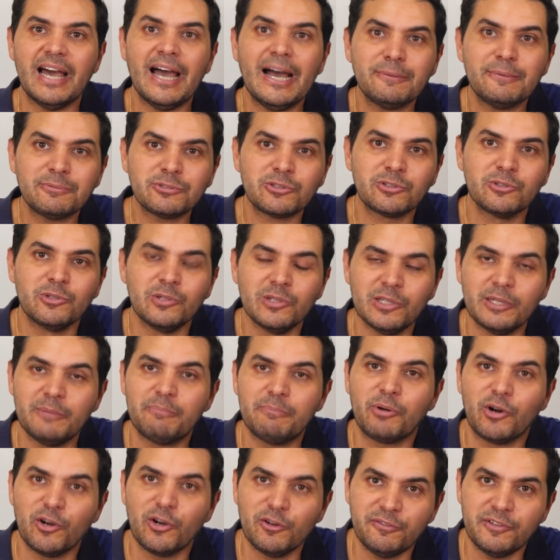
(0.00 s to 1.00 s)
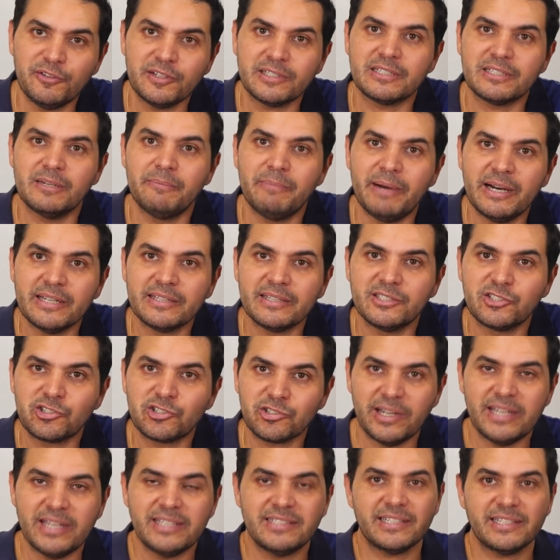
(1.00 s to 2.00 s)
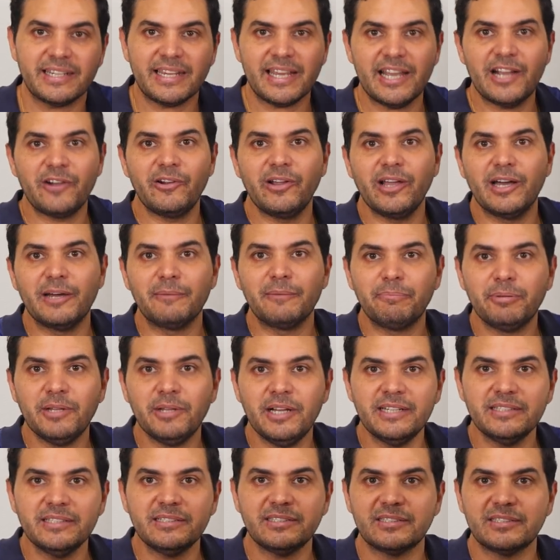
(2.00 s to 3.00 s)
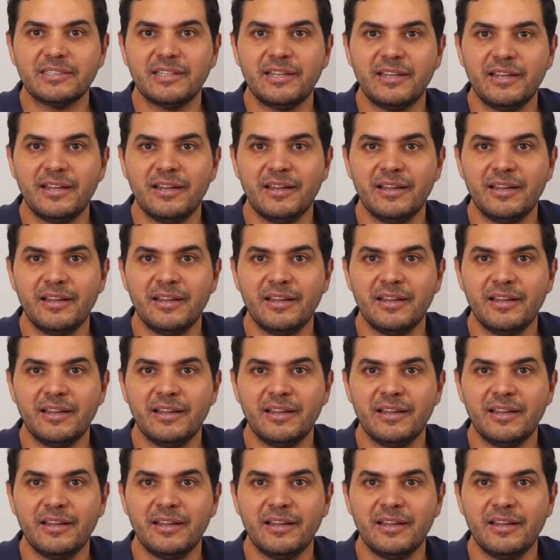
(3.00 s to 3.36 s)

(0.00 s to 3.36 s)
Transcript: absolutely perfect about the Transit Carry-On Plus.